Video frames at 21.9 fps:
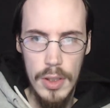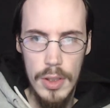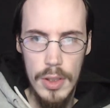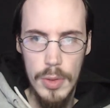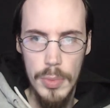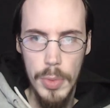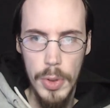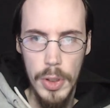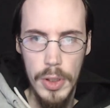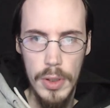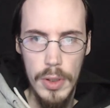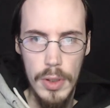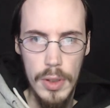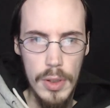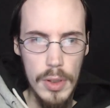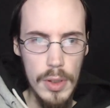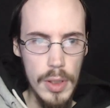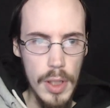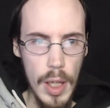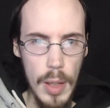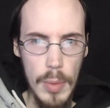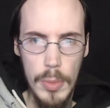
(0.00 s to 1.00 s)
She bring the
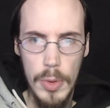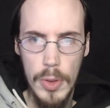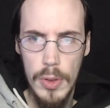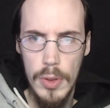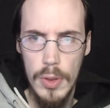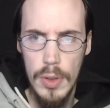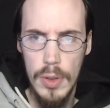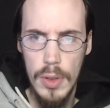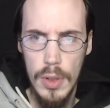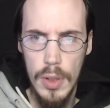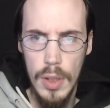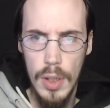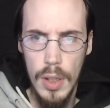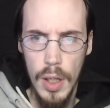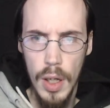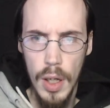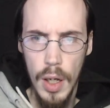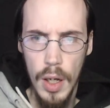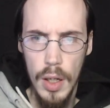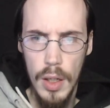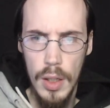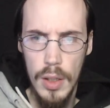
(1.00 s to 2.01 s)
hammer?
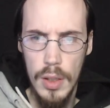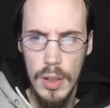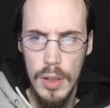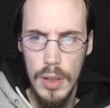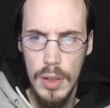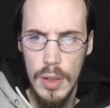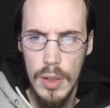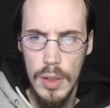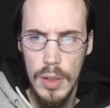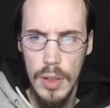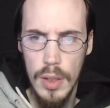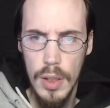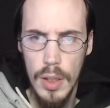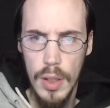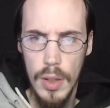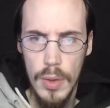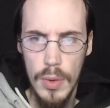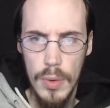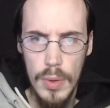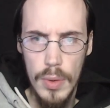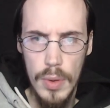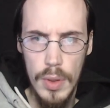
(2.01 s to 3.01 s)
Huh?
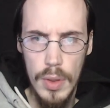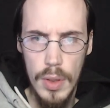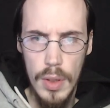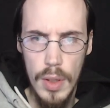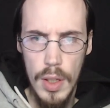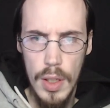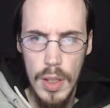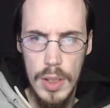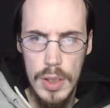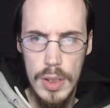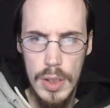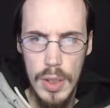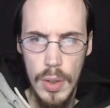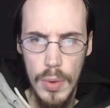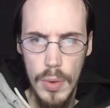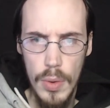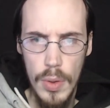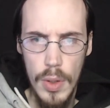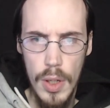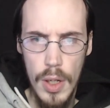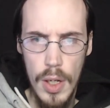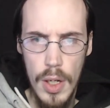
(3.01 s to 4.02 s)
Uh-oh.
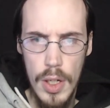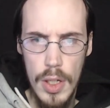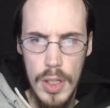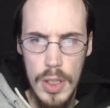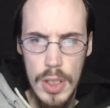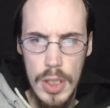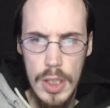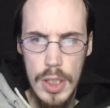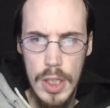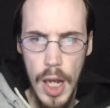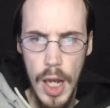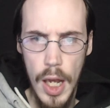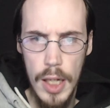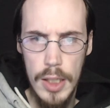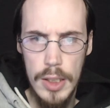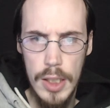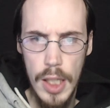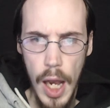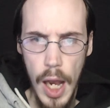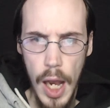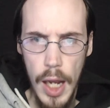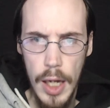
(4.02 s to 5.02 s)
So, she's not
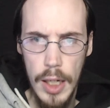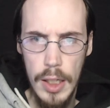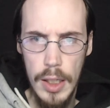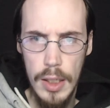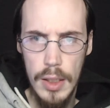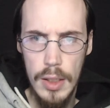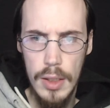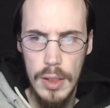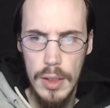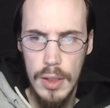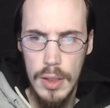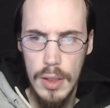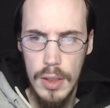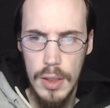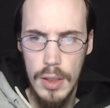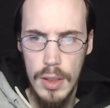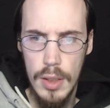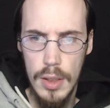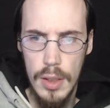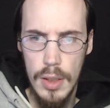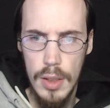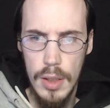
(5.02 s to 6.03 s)
actually hiding.
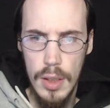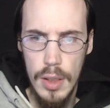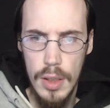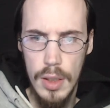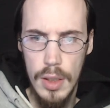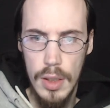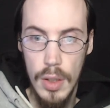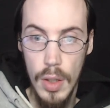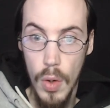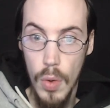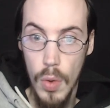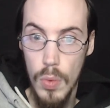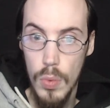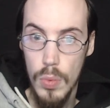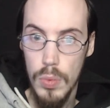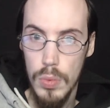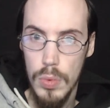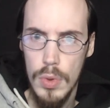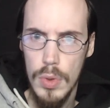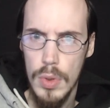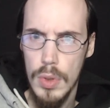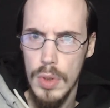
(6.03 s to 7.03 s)

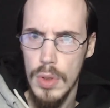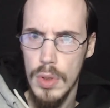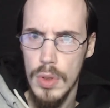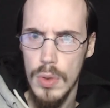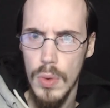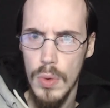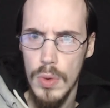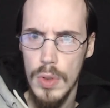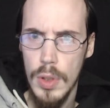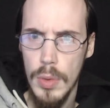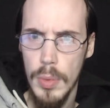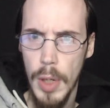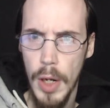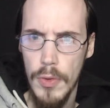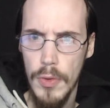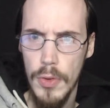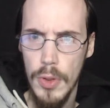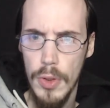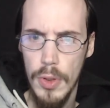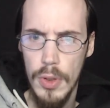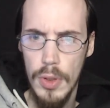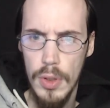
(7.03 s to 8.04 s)
Oh, sword coming
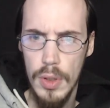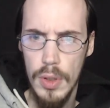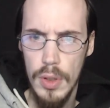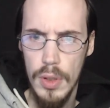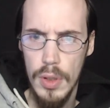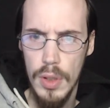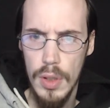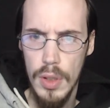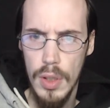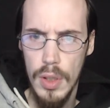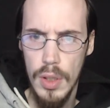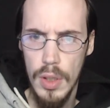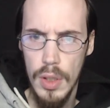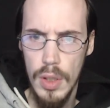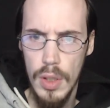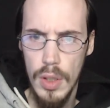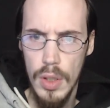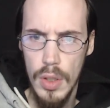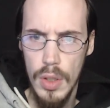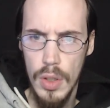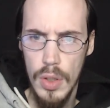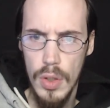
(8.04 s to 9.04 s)
after her?
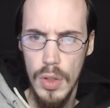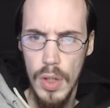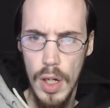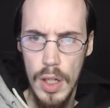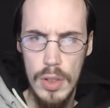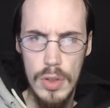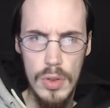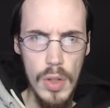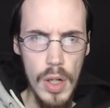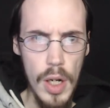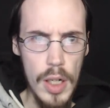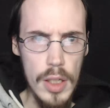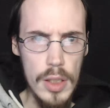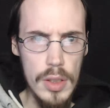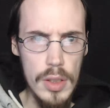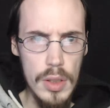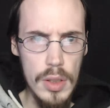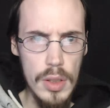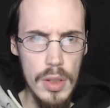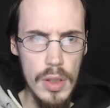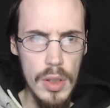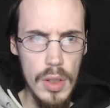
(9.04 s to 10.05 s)
Crash,
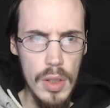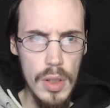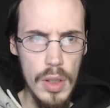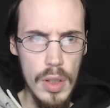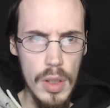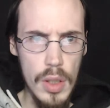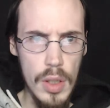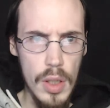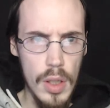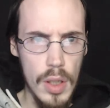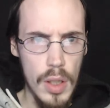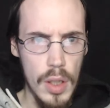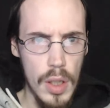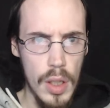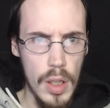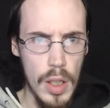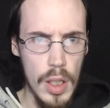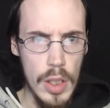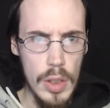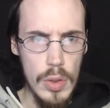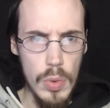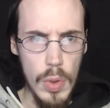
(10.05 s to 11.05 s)
crash.
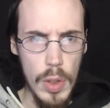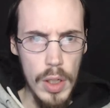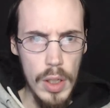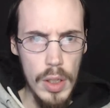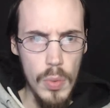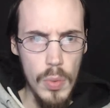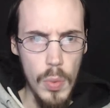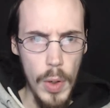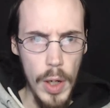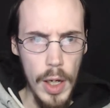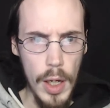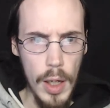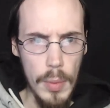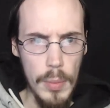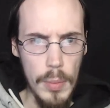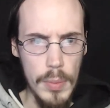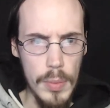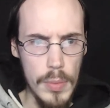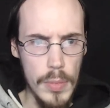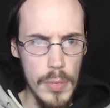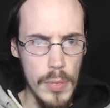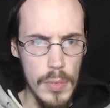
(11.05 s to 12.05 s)
He's running?
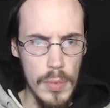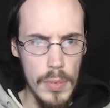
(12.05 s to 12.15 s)
Wham!